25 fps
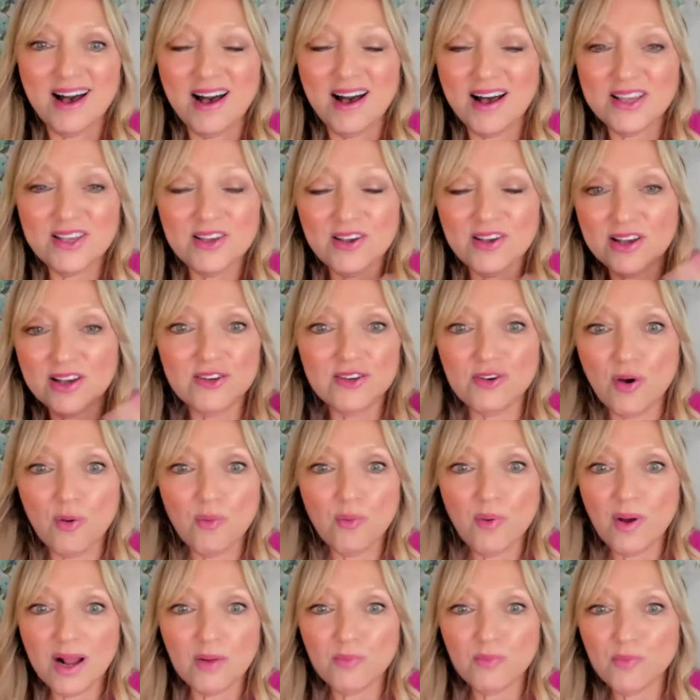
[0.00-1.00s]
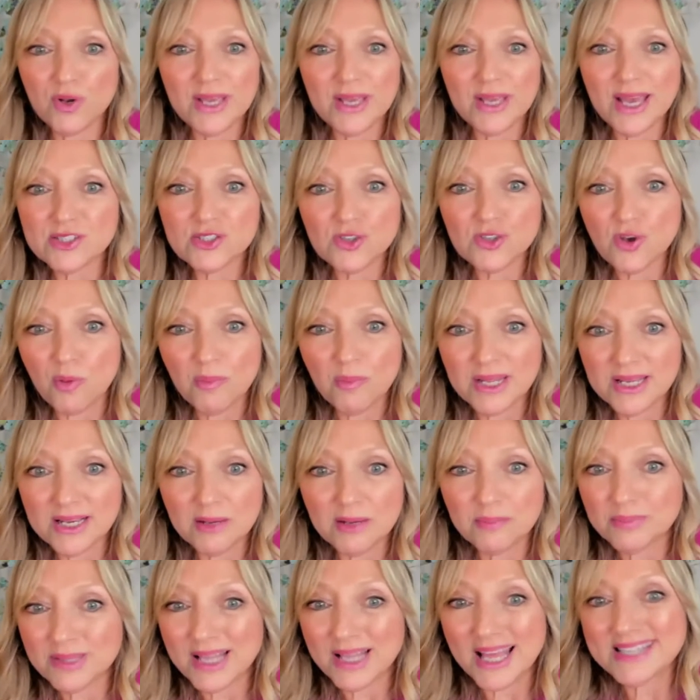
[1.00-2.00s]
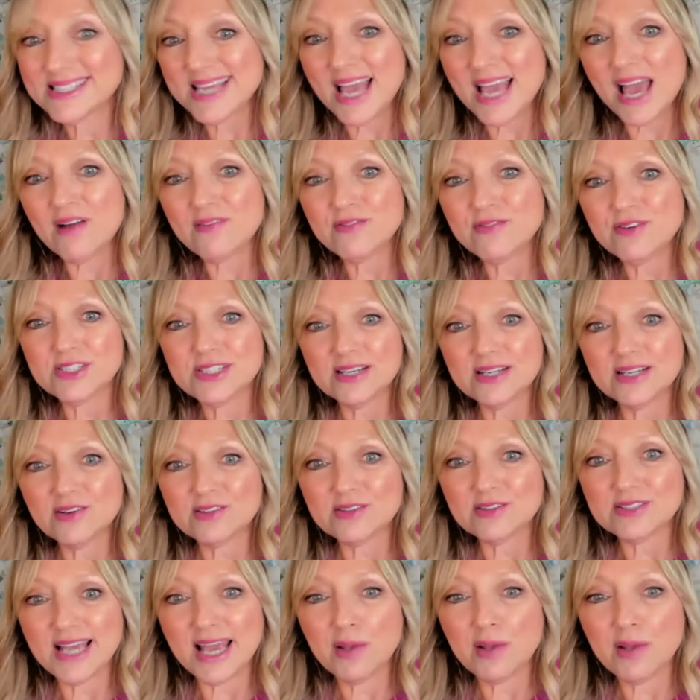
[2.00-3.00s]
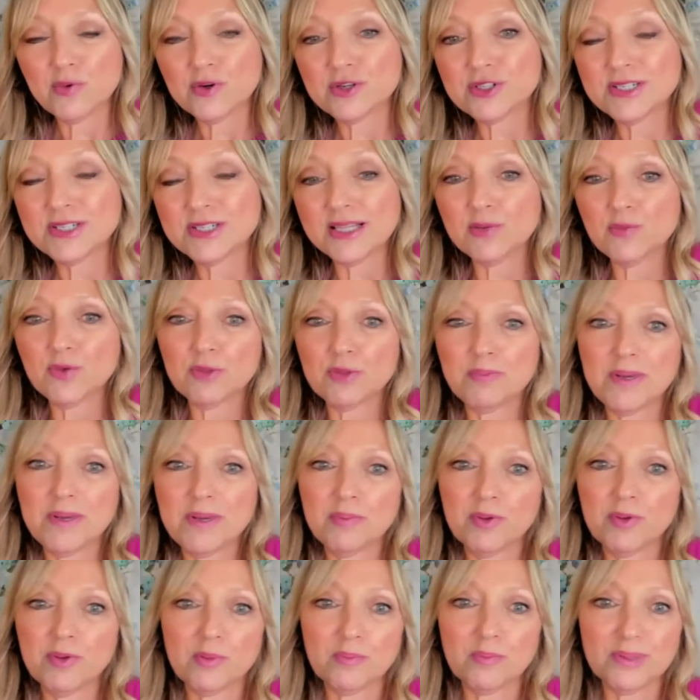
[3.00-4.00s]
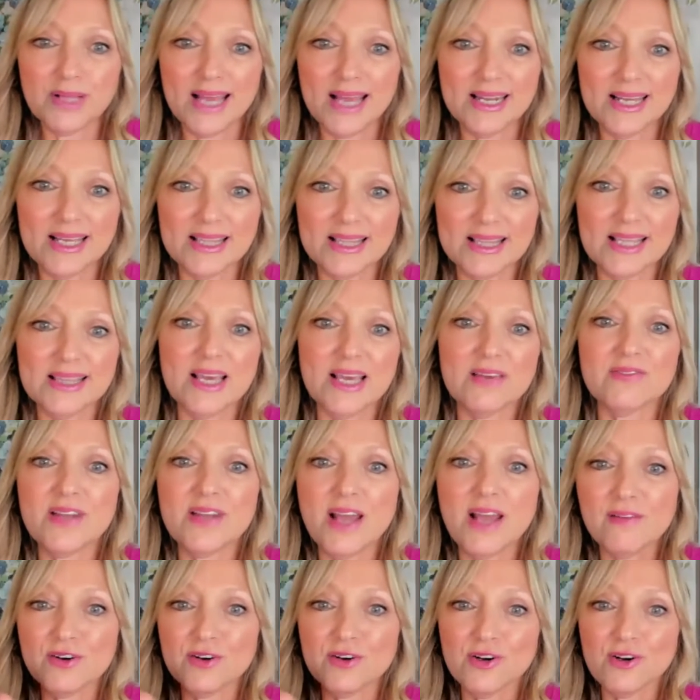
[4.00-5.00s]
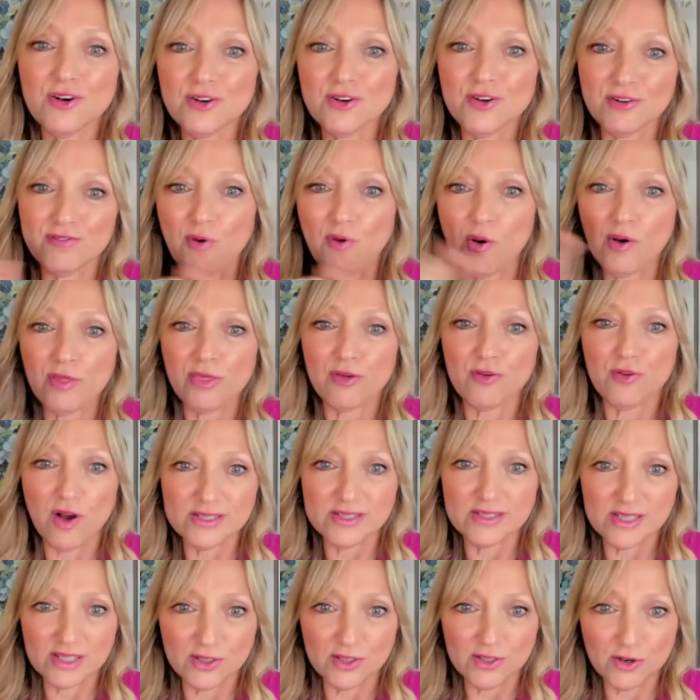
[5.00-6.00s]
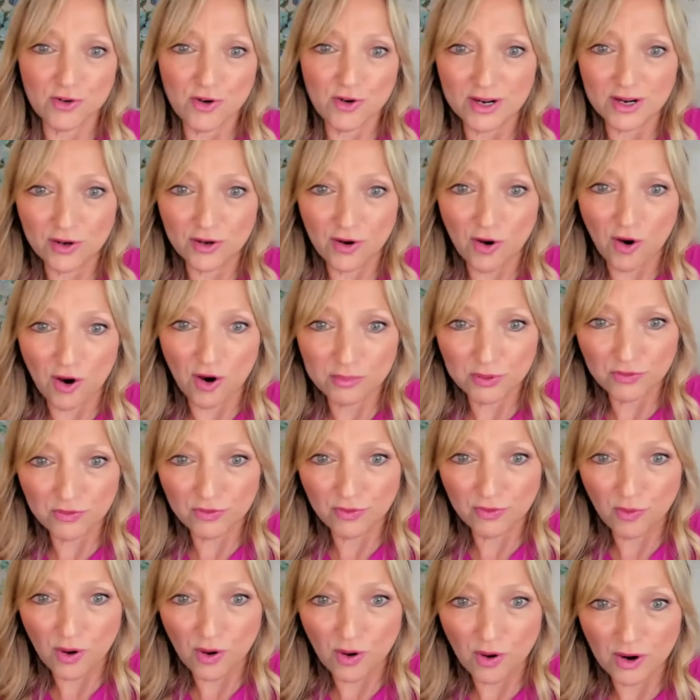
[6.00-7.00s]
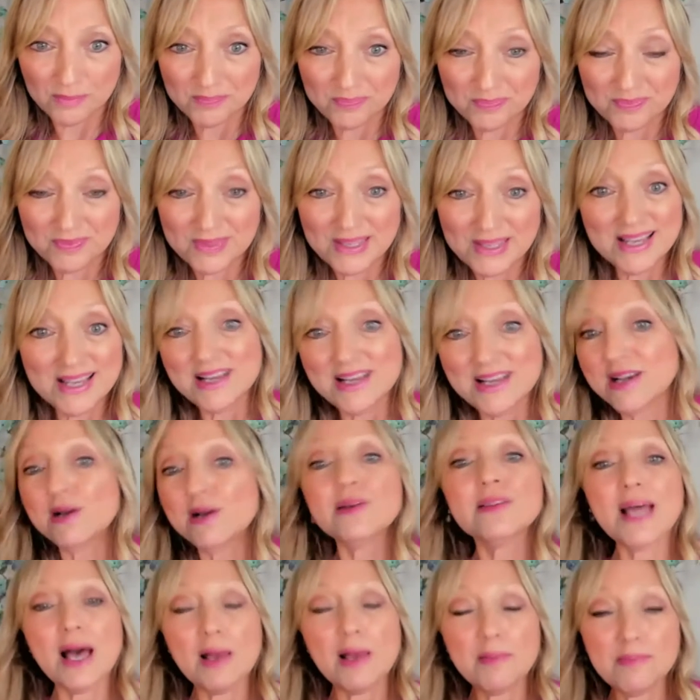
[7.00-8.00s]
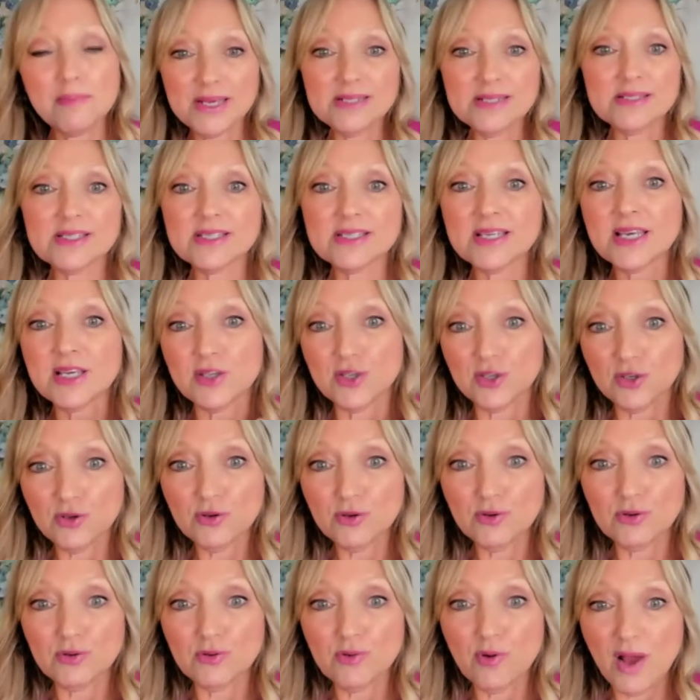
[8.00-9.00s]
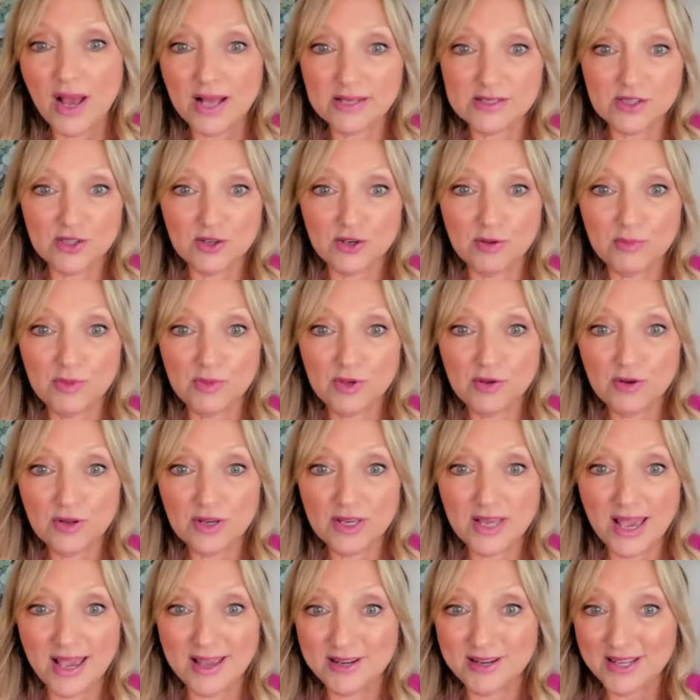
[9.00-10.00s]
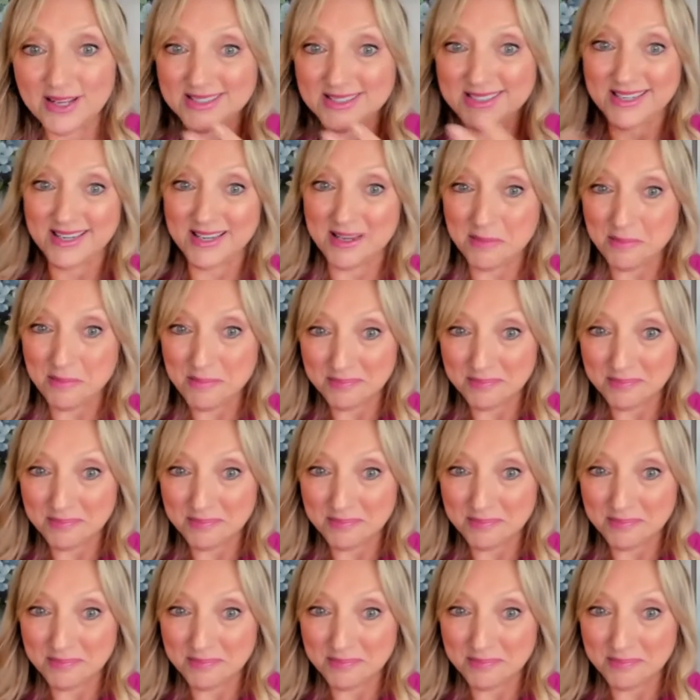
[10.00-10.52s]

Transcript: you know what, we get so many complaints. Every single day we're dealing with people complaining that they've never heard of authorizing a credit card before. That means that you, as the communicating team,